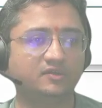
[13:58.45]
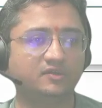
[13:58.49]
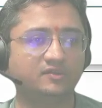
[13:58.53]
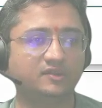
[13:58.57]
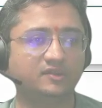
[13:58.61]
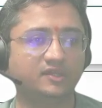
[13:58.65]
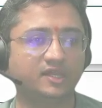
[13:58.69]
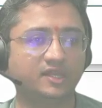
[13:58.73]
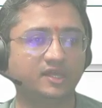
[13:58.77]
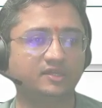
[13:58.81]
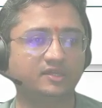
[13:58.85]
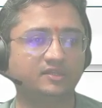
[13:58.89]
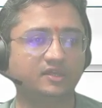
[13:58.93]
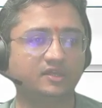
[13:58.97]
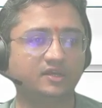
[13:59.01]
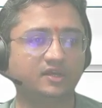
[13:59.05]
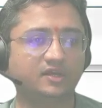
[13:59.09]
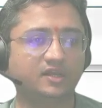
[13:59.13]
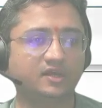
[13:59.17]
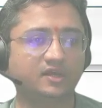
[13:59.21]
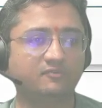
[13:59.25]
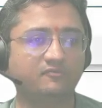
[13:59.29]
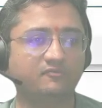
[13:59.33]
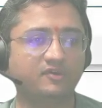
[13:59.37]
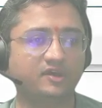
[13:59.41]
select the
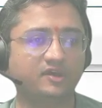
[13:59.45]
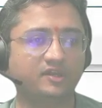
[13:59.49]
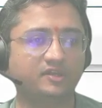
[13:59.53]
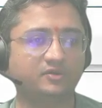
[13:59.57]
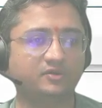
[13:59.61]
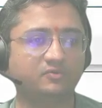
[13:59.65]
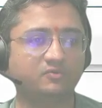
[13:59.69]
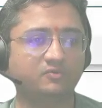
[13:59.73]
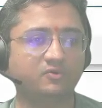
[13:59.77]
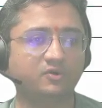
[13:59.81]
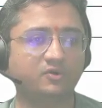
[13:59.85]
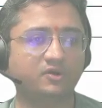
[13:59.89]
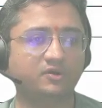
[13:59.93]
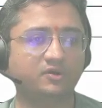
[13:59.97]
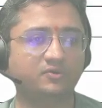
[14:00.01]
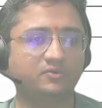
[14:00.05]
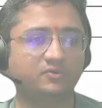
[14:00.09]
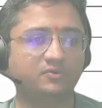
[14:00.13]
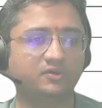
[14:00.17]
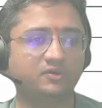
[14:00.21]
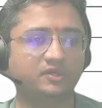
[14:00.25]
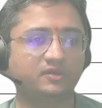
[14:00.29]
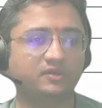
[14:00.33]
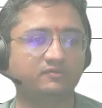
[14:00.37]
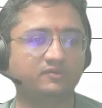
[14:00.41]
club where you want
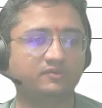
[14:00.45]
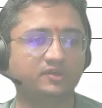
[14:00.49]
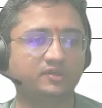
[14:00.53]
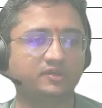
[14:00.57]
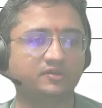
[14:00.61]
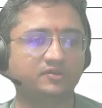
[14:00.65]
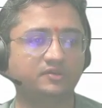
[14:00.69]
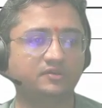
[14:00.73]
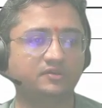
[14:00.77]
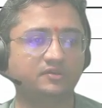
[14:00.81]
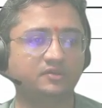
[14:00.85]
to give it.